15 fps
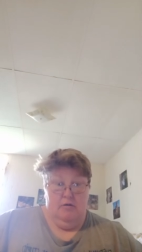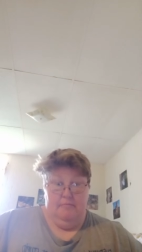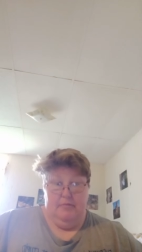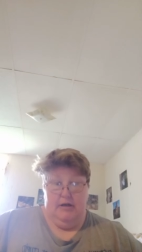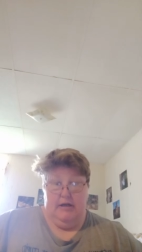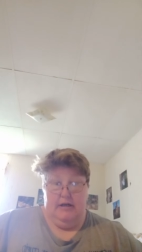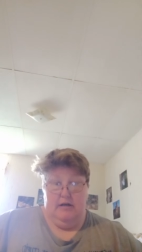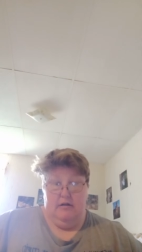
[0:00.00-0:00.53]

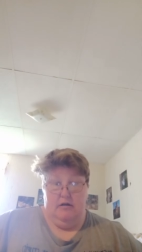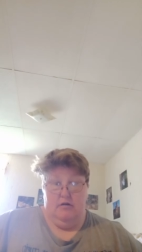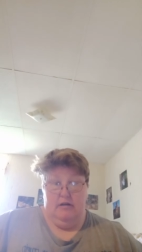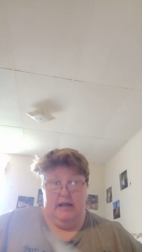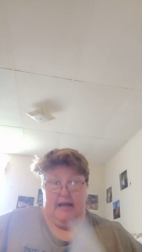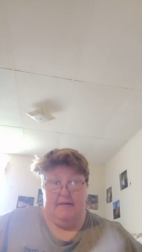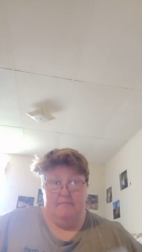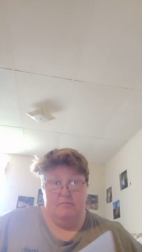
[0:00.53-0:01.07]
But
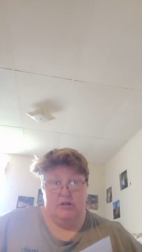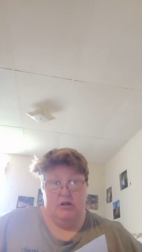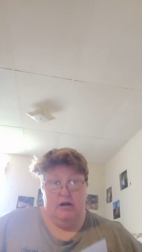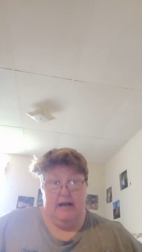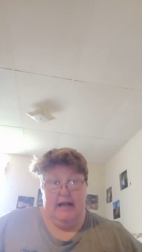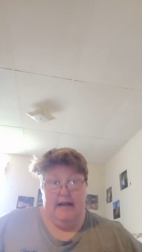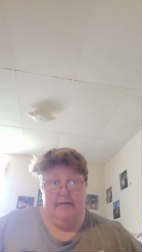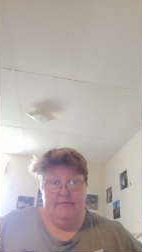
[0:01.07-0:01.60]
okay, so I
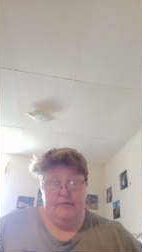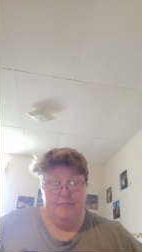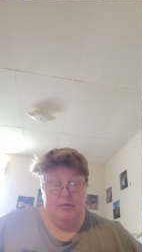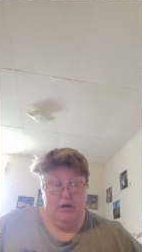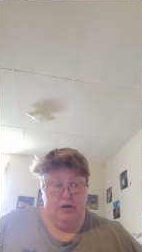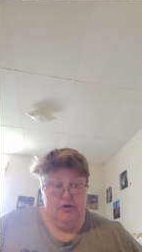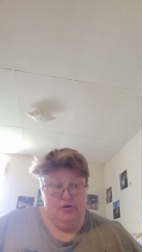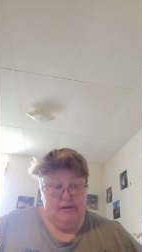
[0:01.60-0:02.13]
have the
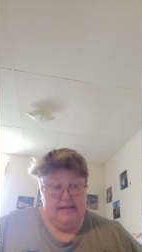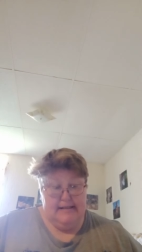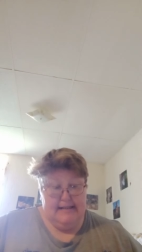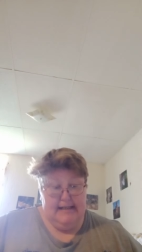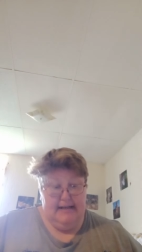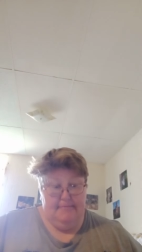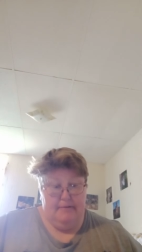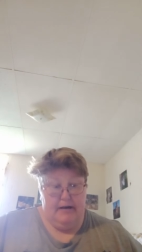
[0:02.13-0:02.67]
book
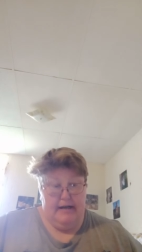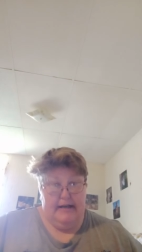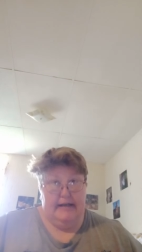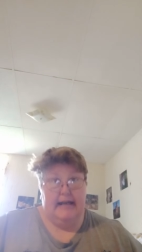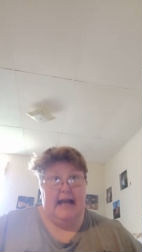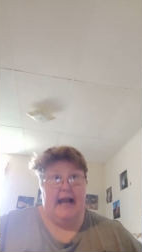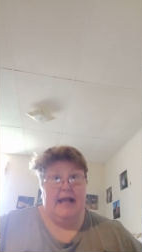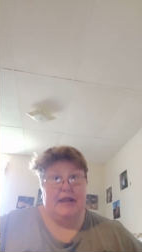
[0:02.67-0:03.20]
Christy by
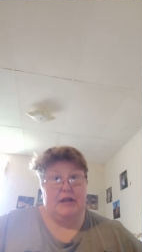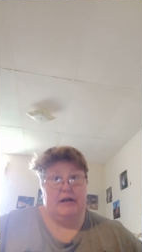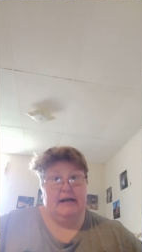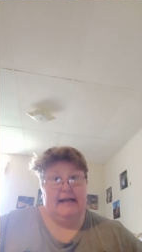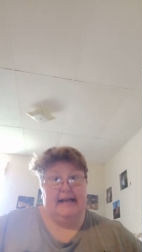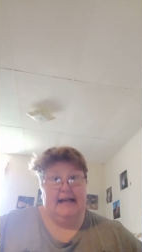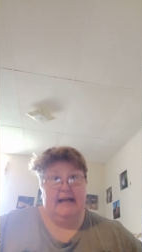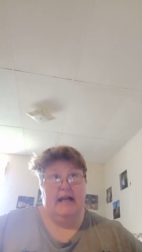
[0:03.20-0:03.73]

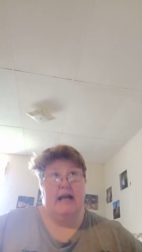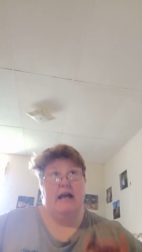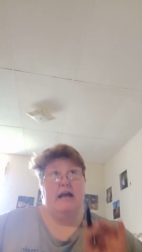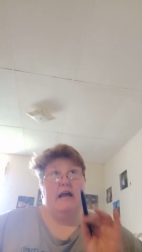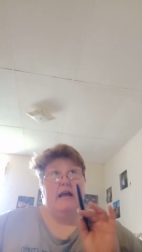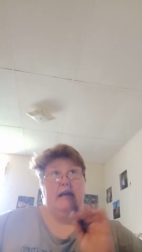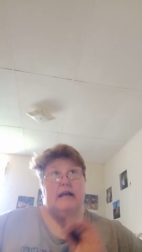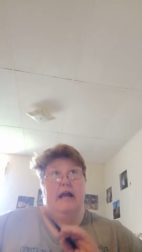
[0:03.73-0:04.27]
Catherine
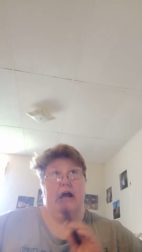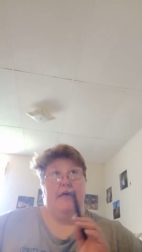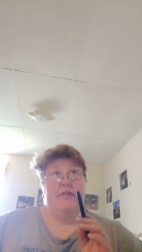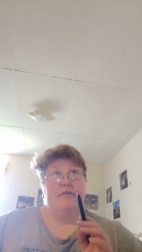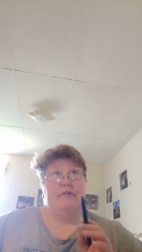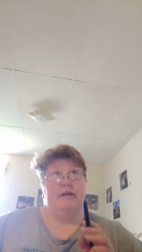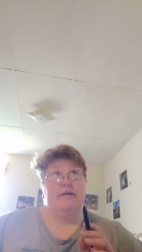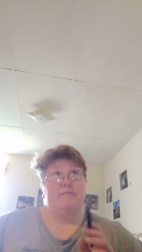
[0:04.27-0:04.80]

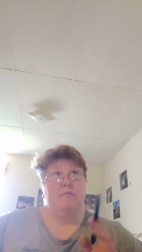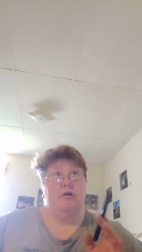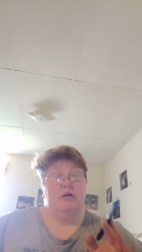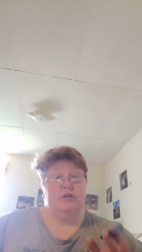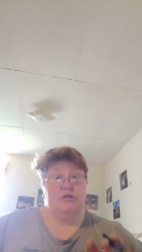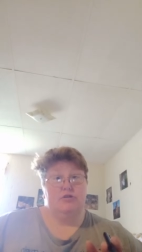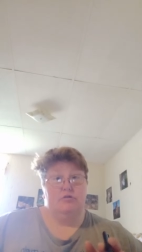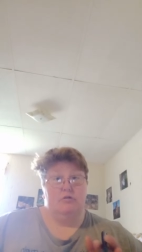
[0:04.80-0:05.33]
Catherine
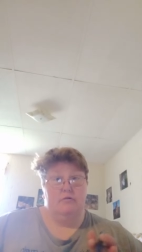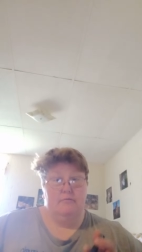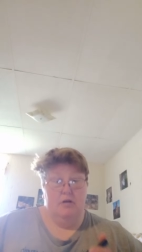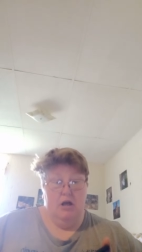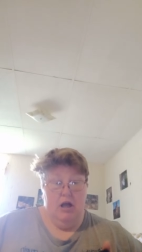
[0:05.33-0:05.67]
Marshall,